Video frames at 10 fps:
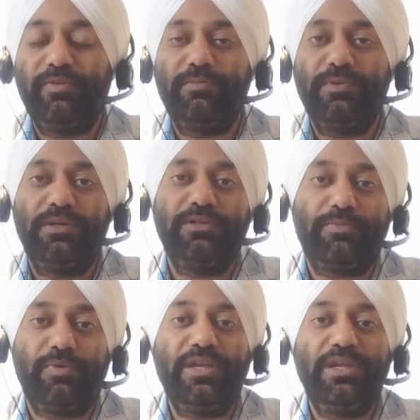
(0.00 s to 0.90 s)
verbal is
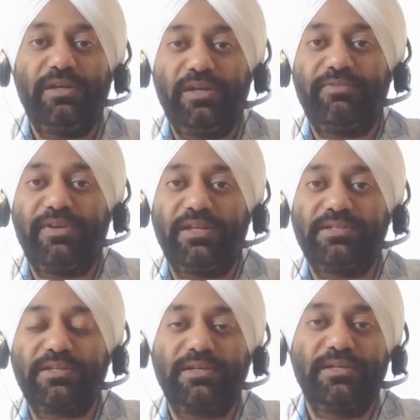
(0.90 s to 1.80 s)
a pretty tough
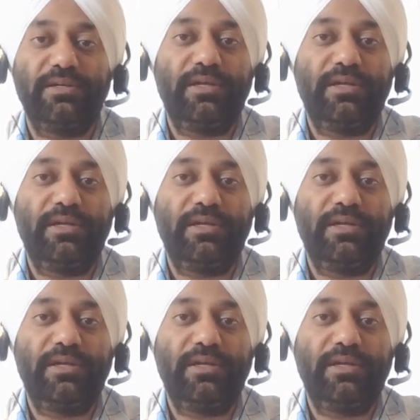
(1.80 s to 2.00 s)
task.